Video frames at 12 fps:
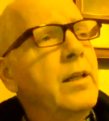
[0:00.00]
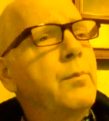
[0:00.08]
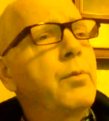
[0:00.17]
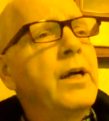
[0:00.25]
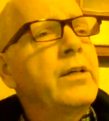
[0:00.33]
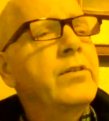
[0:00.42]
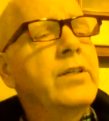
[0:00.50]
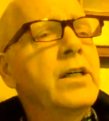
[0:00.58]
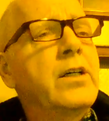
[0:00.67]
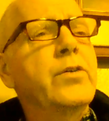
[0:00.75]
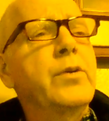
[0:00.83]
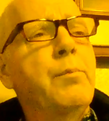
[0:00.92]
to the brass
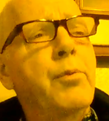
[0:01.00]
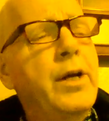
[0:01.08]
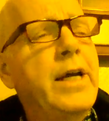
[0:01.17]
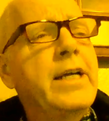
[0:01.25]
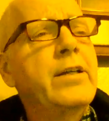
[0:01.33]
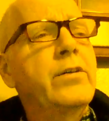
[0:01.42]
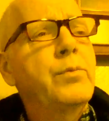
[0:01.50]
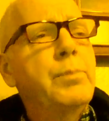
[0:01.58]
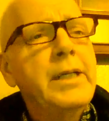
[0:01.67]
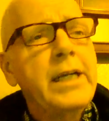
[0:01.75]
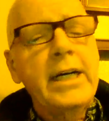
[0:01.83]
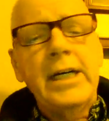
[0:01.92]
knuckles and pray and
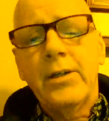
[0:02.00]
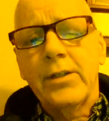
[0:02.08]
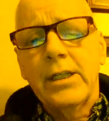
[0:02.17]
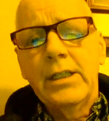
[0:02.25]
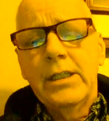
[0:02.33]
speak out.